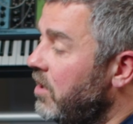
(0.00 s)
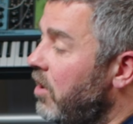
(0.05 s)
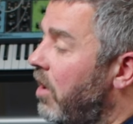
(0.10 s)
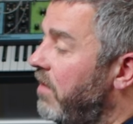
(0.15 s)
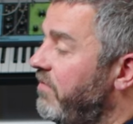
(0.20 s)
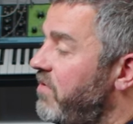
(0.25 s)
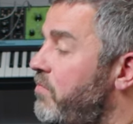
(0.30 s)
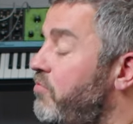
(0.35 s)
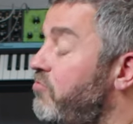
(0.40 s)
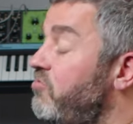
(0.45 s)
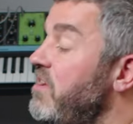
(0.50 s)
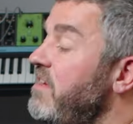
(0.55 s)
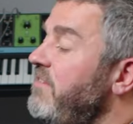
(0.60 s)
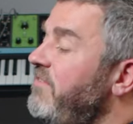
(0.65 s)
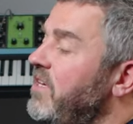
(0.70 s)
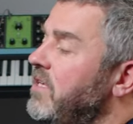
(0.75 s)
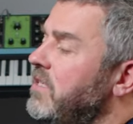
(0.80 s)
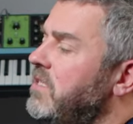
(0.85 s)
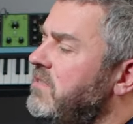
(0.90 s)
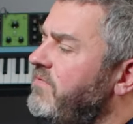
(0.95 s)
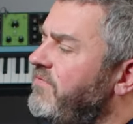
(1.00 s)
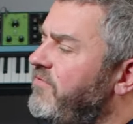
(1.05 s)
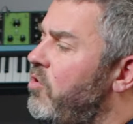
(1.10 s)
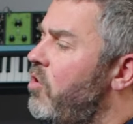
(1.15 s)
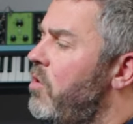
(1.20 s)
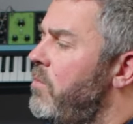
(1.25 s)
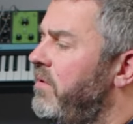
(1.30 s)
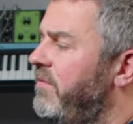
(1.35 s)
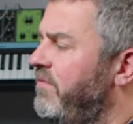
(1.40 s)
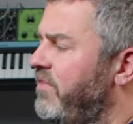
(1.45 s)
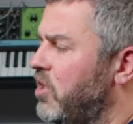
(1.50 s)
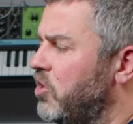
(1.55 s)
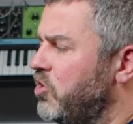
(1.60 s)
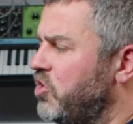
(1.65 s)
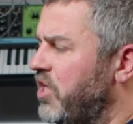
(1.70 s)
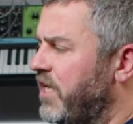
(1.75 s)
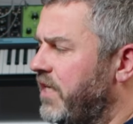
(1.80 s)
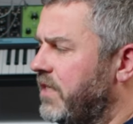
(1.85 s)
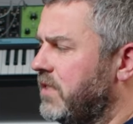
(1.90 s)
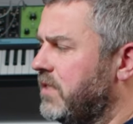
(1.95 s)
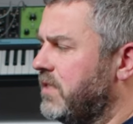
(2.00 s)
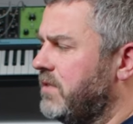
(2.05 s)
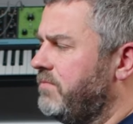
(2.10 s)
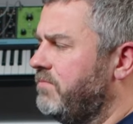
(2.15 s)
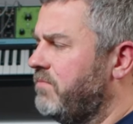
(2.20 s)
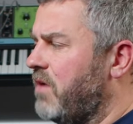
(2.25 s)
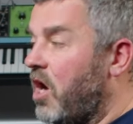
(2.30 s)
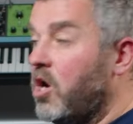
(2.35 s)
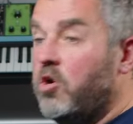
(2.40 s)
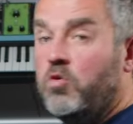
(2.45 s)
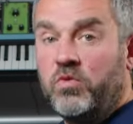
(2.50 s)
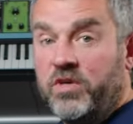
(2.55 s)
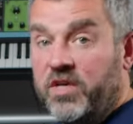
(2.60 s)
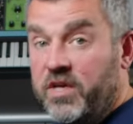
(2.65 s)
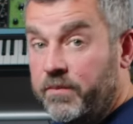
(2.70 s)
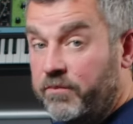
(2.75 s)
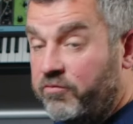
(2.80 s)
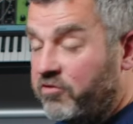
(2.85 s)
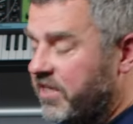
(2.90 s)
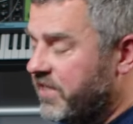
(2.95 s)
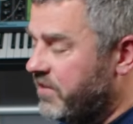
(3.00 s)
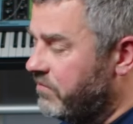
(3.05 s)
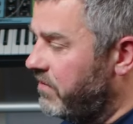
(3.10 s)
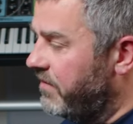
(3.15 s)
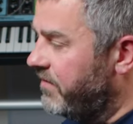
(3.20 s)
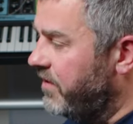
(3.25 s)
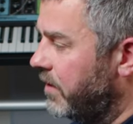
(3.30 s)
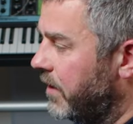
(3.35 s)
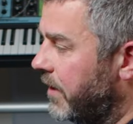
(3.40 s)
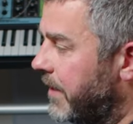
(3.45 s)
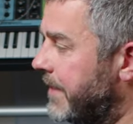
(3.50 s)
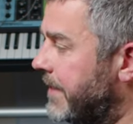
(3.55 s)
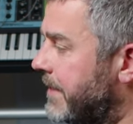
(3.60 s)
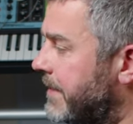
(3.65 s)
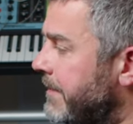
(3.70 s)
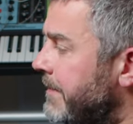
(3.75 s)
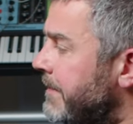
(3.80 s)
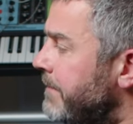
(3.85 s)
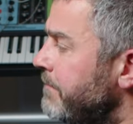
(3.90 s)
of a previous form of Logic's own compressor if you like.